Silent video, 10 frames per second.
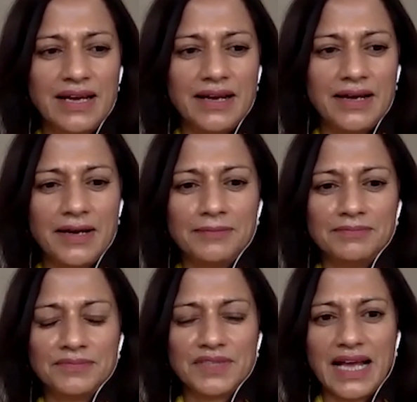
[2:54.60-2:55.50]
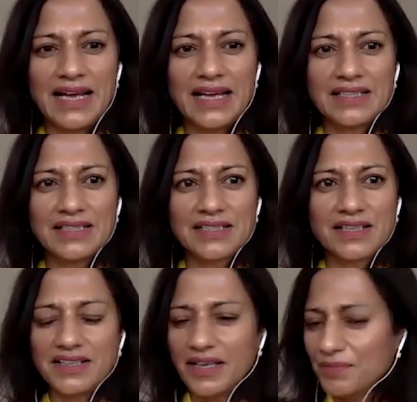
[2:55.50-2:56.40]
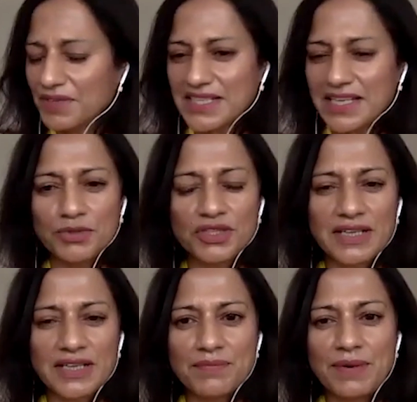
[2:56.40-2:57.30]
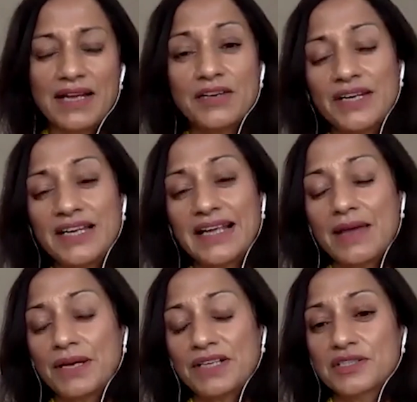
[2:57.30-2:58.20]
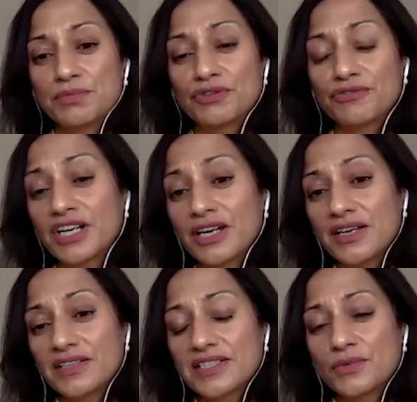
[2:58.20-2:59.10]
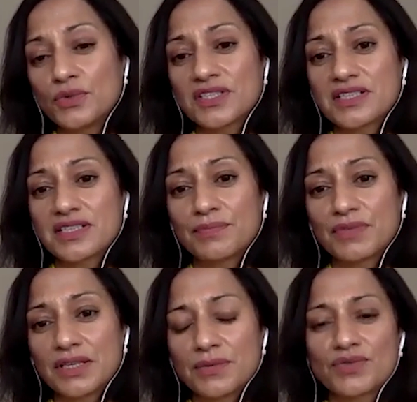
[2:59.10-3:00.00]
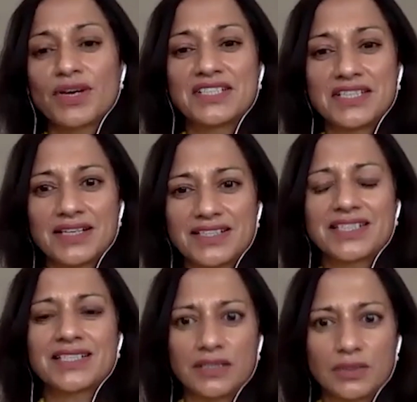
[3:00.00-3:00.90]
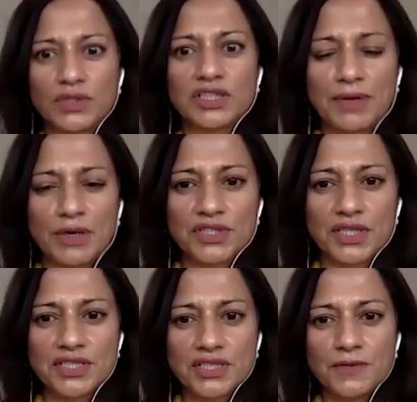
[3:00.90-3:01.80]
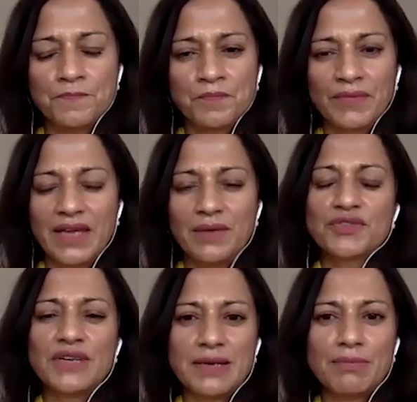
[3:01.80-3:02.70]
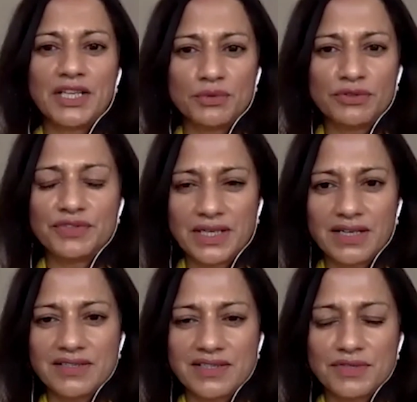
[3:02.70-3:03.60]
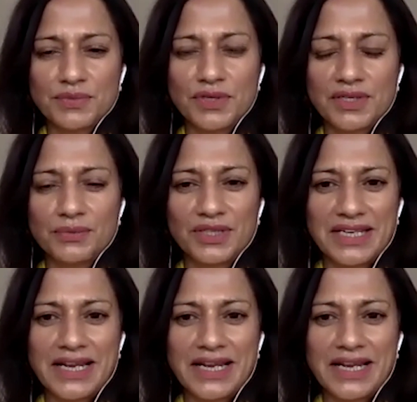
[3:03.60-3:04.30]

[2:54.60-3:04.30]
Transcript: Yeah, that's how the book came back. And it really came about as a book for clients. It wasn't something I was writing to tell the world about what I do. It was really a manual for the clients I was working with and